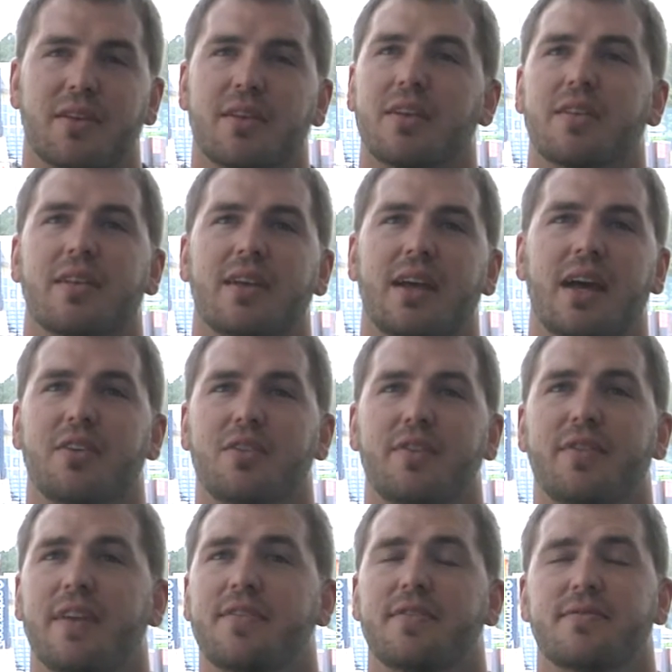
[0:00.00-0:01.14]
literally, I don't know
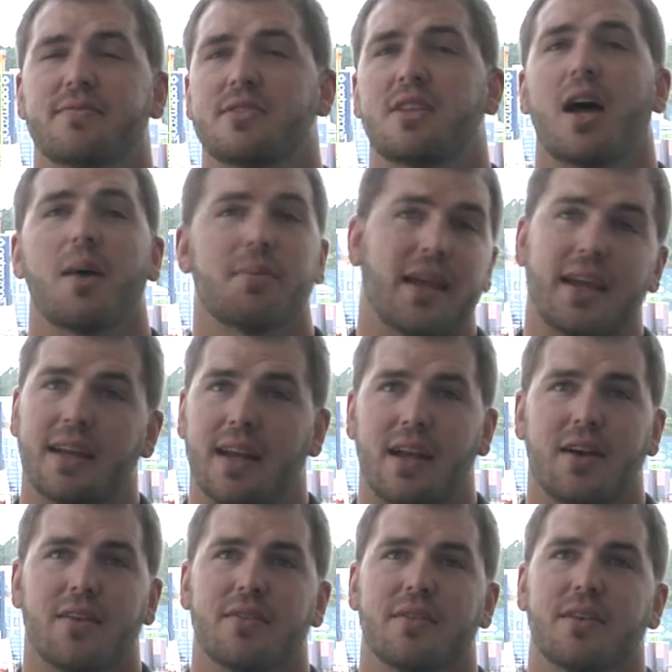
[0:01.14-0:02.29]
if they've stopped hanging
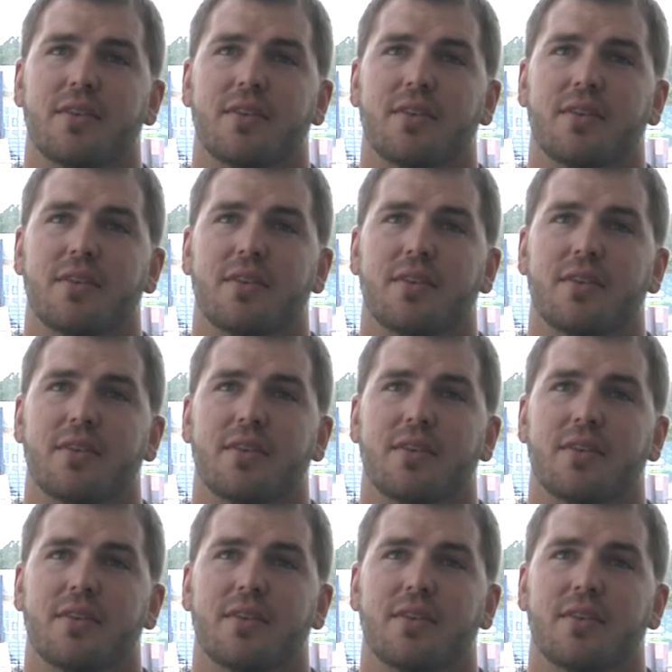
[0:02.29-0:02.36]
out.